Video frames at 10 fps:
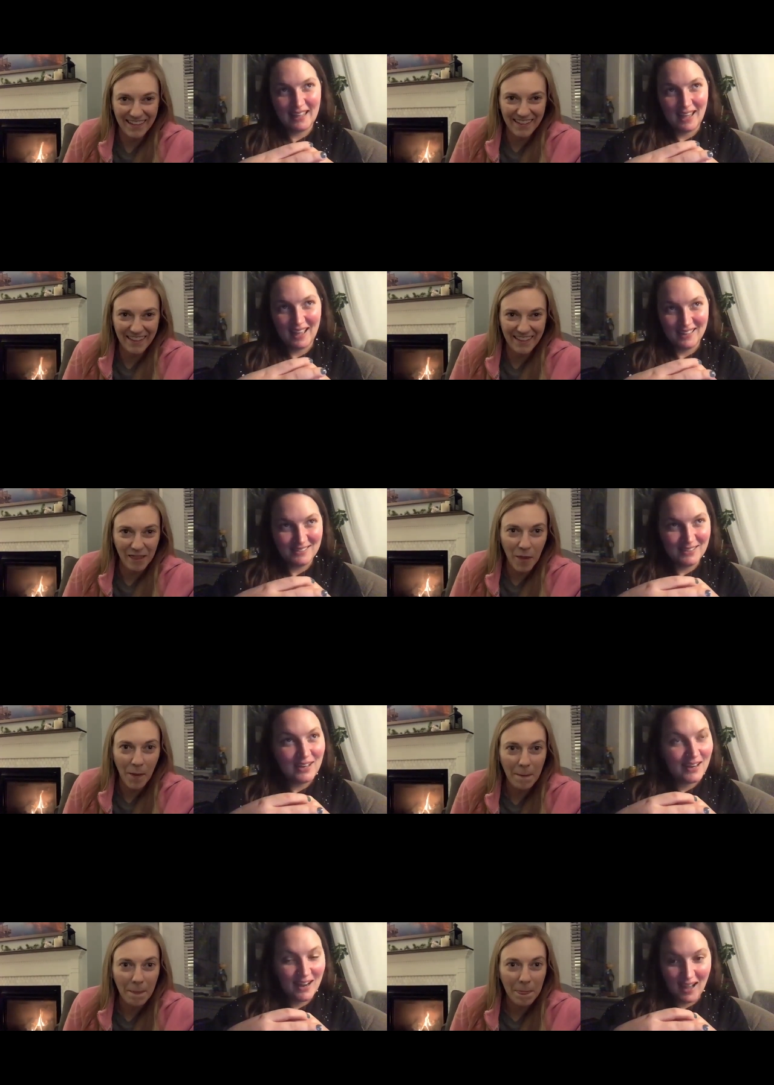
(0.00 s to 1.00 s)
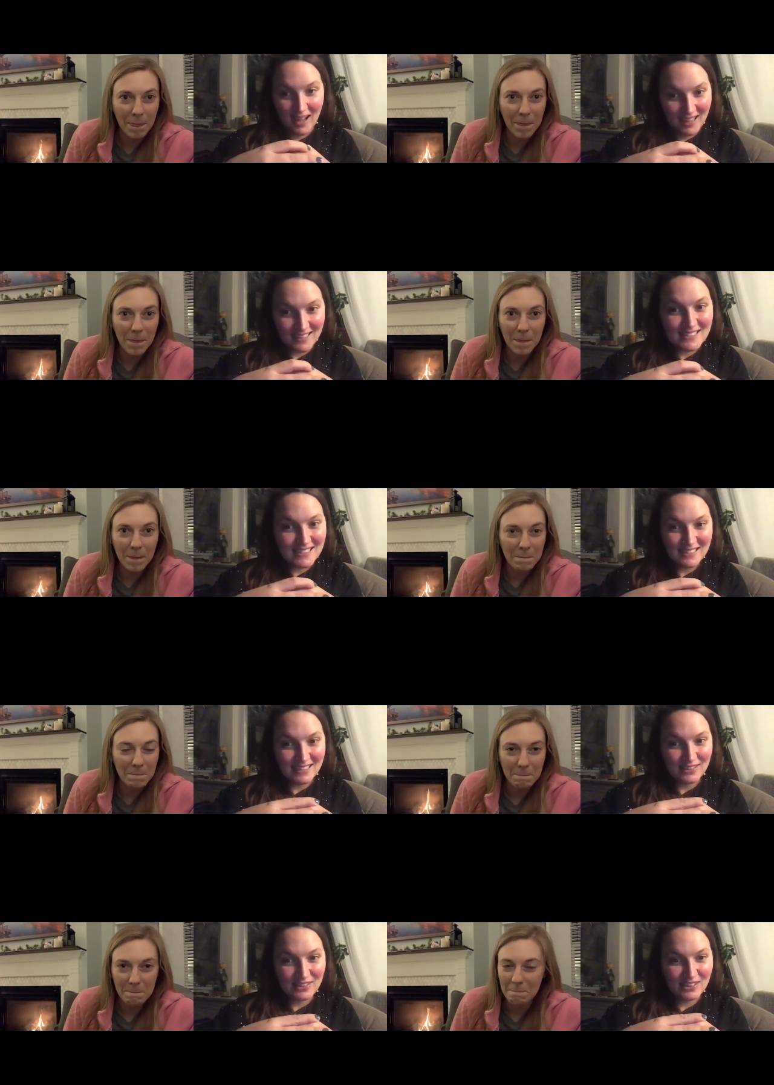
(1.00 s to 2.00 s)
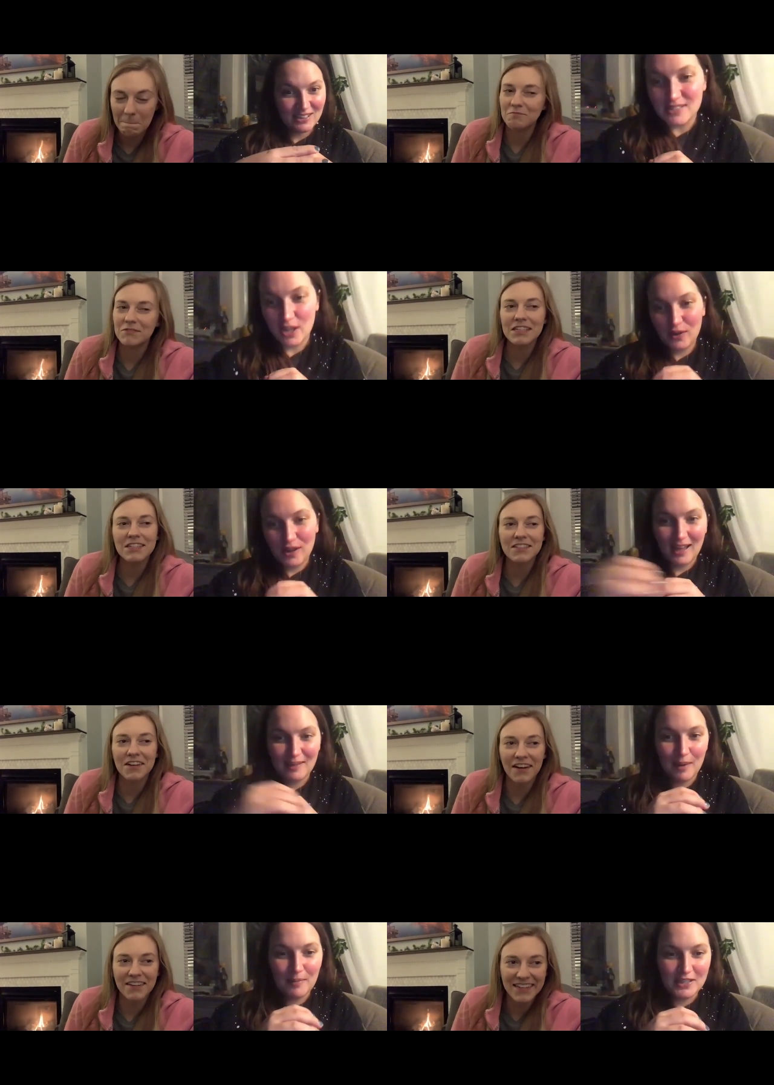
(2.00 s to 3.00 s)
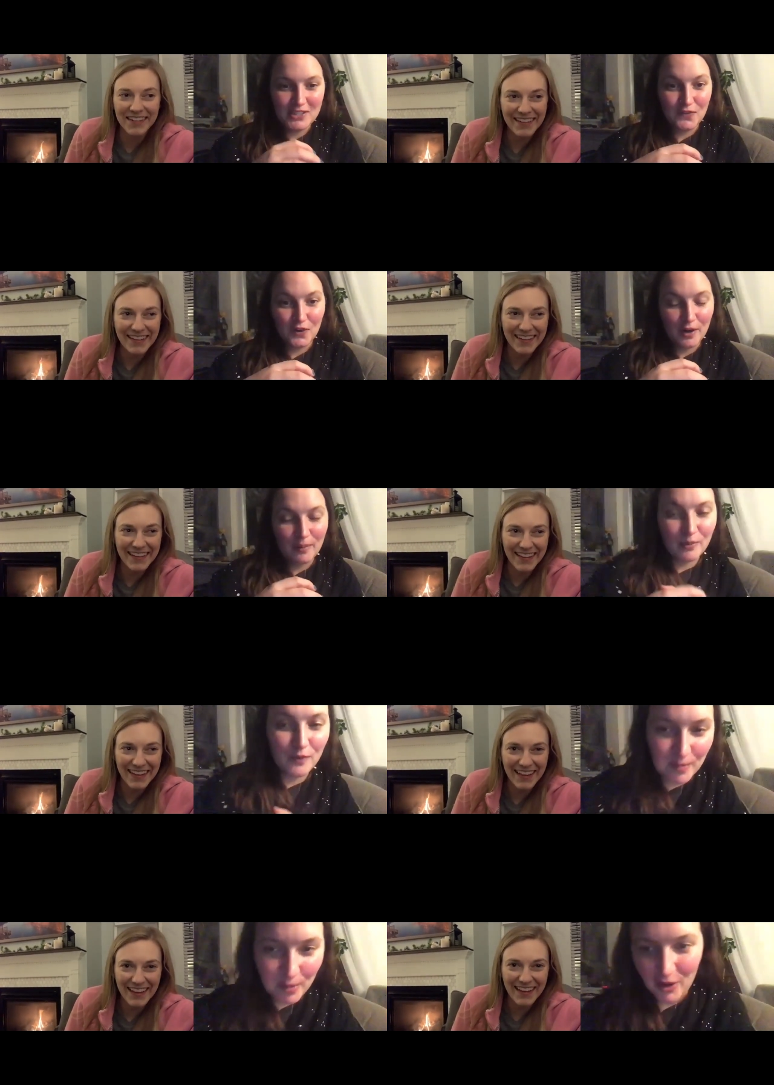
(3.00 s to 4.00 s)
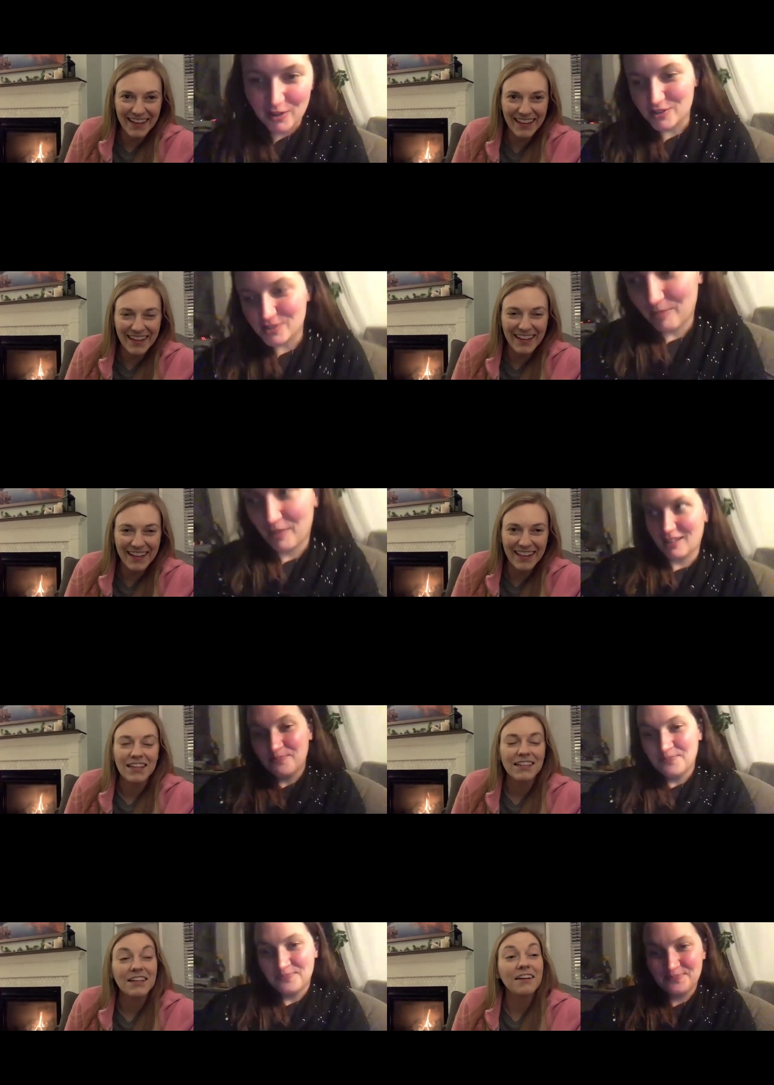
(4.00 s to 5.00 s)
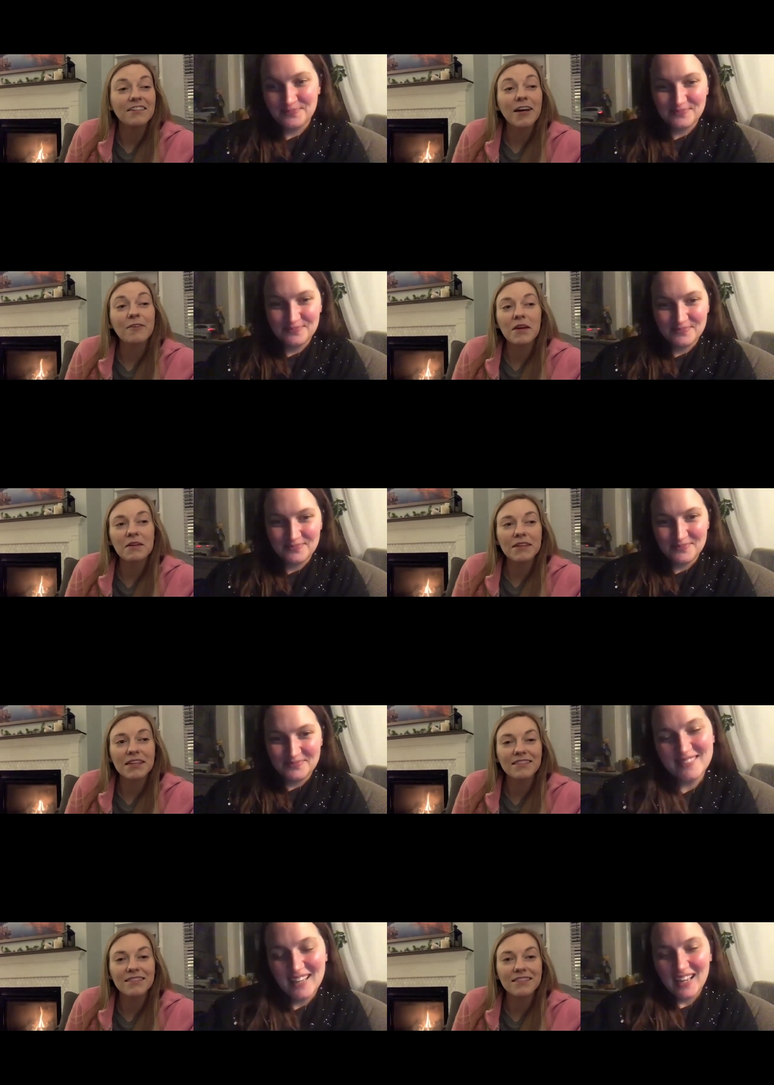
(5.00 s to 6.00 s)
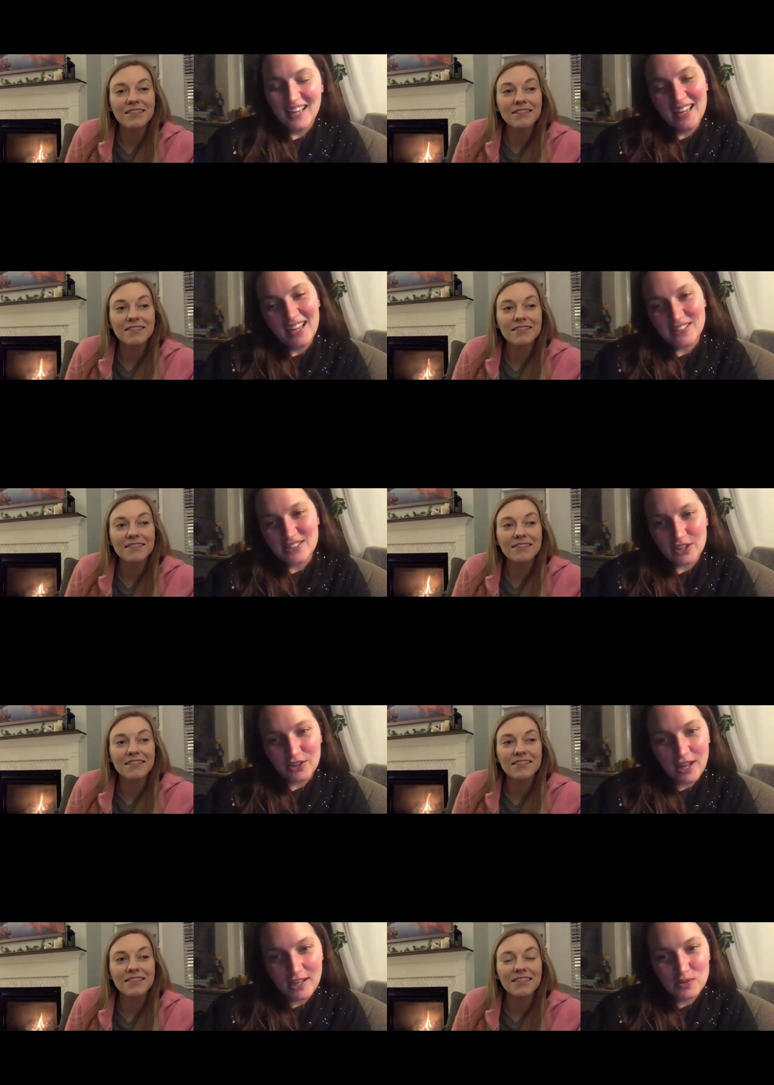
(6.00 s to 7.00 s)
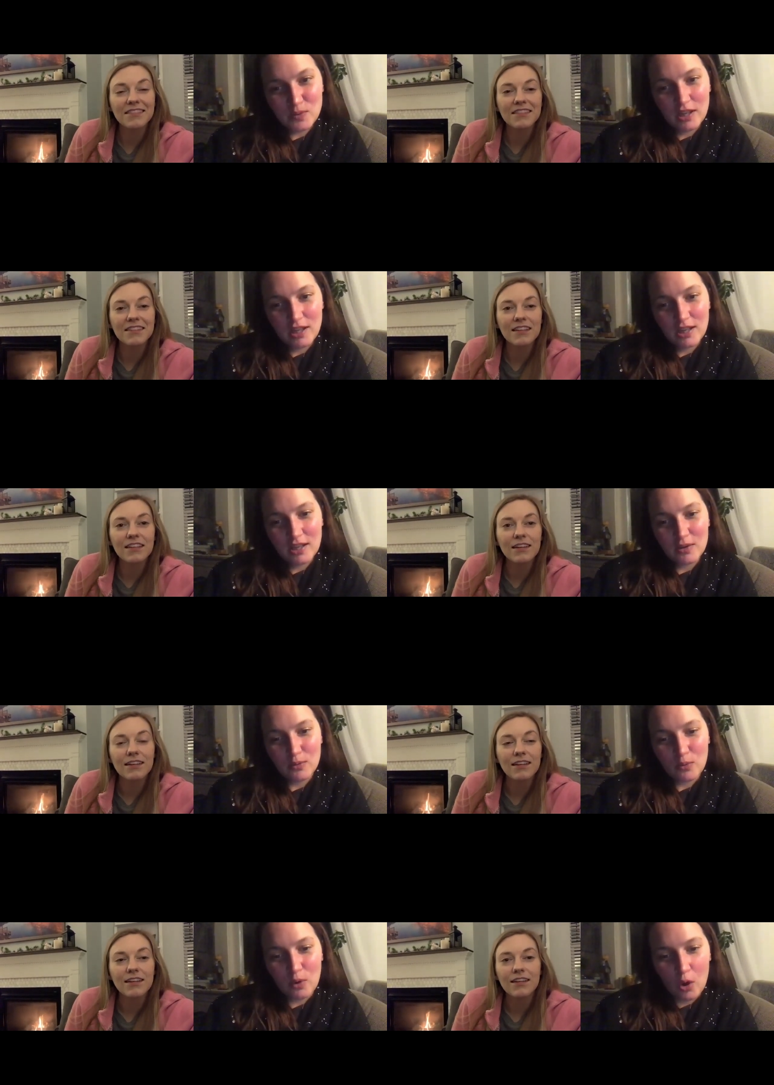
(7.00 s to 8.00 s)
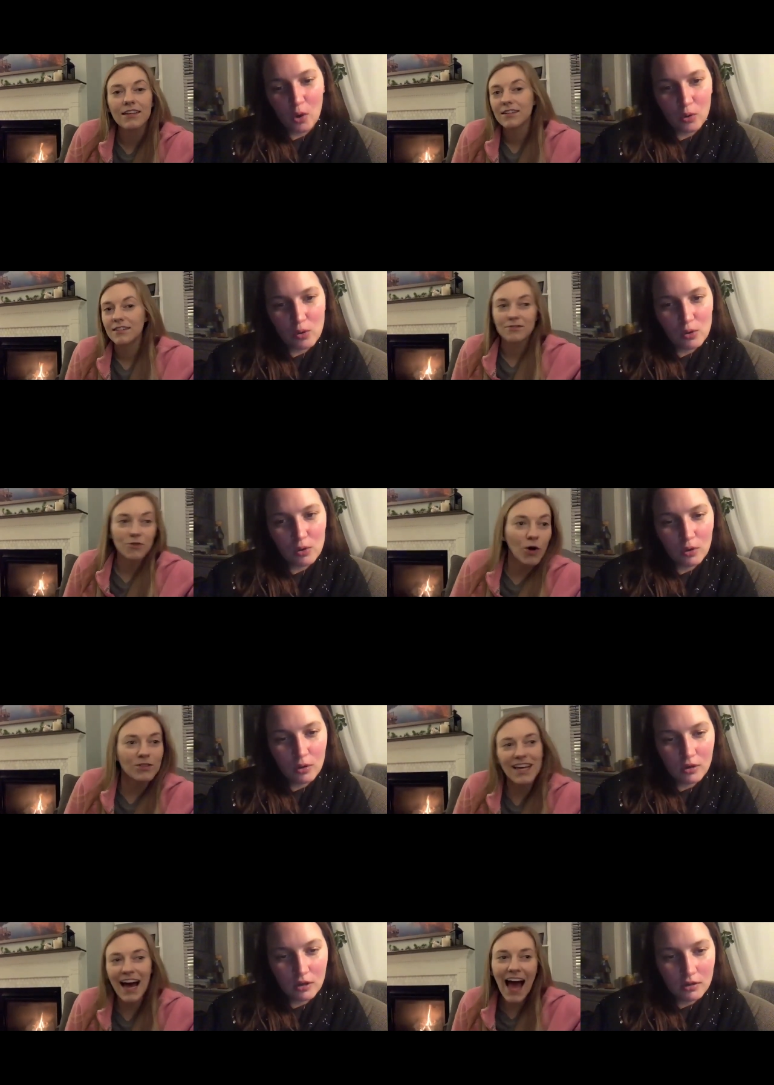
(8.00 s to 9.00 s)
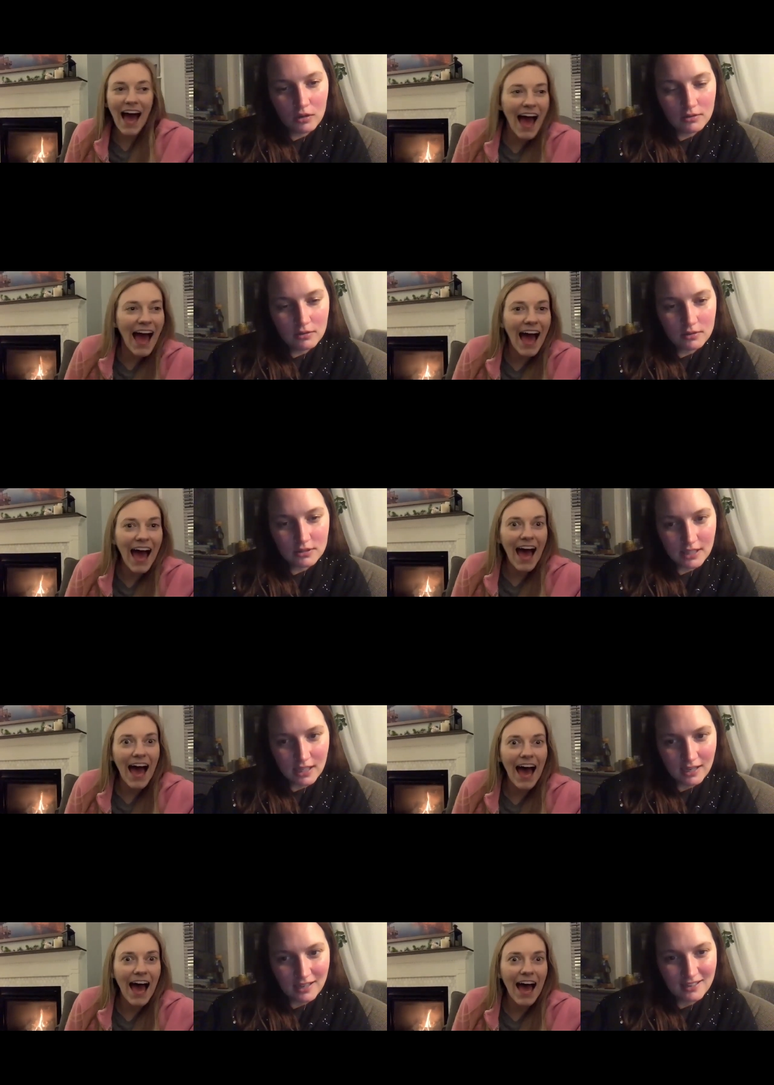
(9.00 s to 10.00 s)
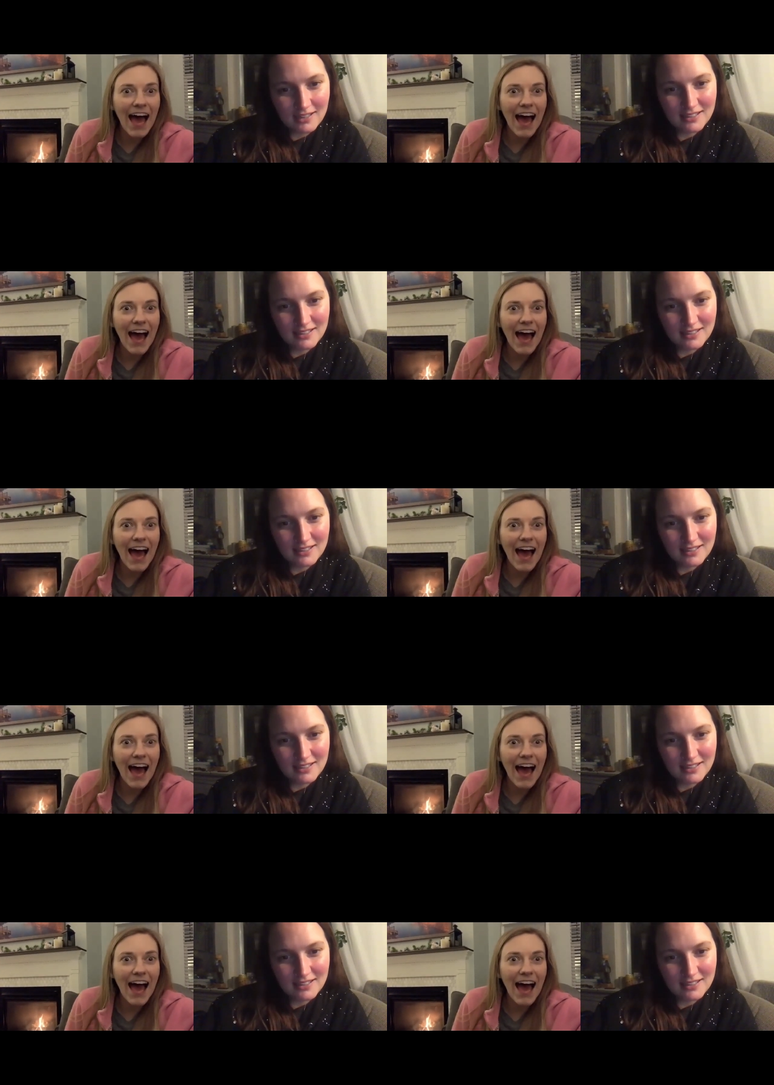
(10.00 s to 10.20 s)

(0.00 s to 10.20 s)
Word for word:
Speaker 1: Cannot either. Okay. Maybe for a movie part or something. Oh, yeah, maybe. Until next week, roll, roll tide. tide.